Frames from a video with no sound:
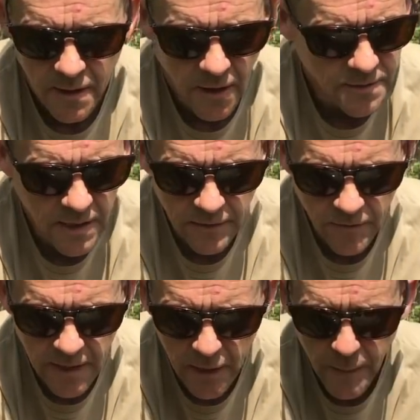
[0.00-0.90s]
I don't
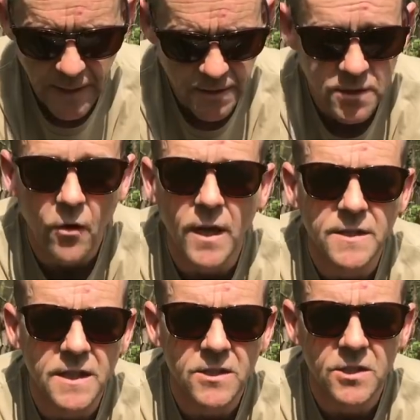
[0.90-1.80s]
even care about the
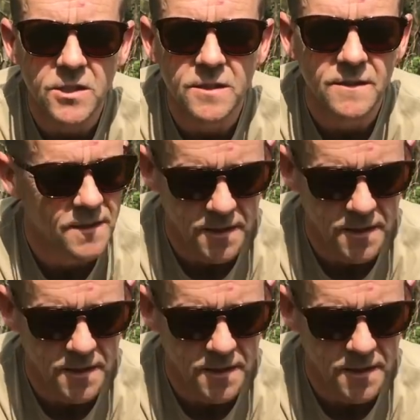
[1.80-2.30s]
size, they're just